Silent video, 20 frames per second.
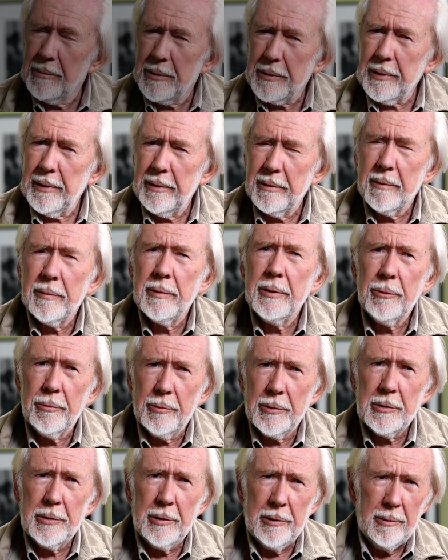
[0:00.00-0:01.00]
was kind of
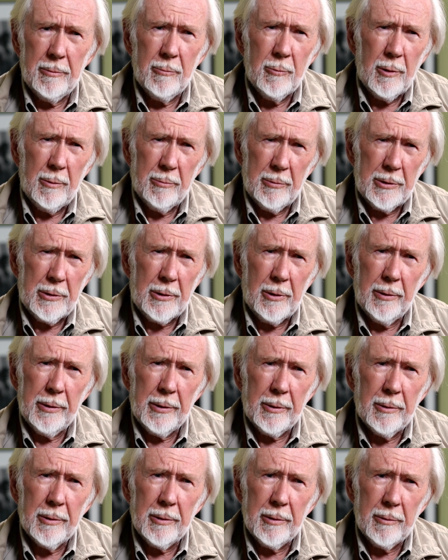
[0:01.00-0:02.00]
interested in what was
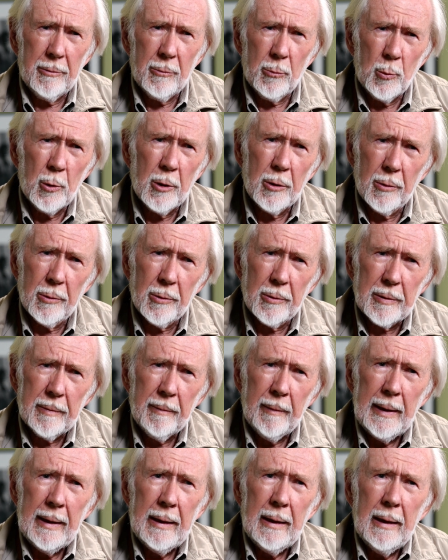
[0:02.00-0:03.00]
going on in the world,
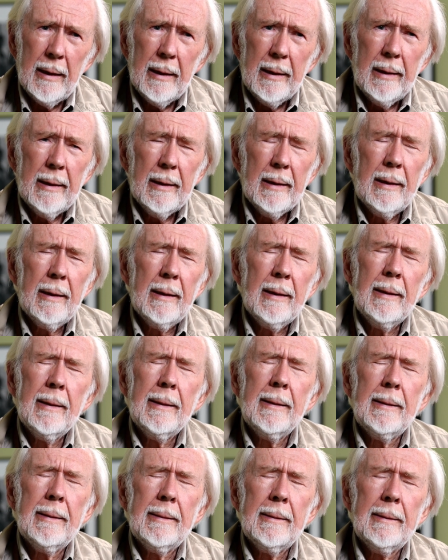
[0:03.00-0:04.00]

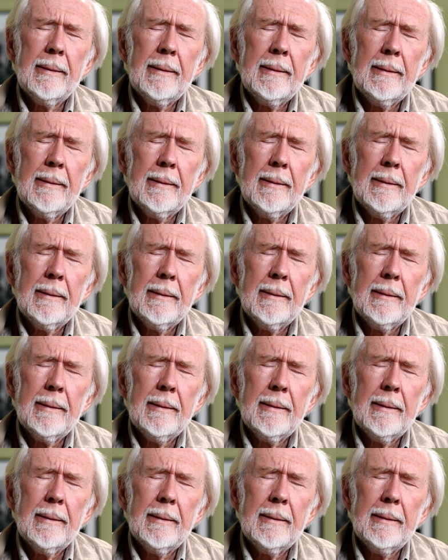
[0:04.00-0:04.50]
and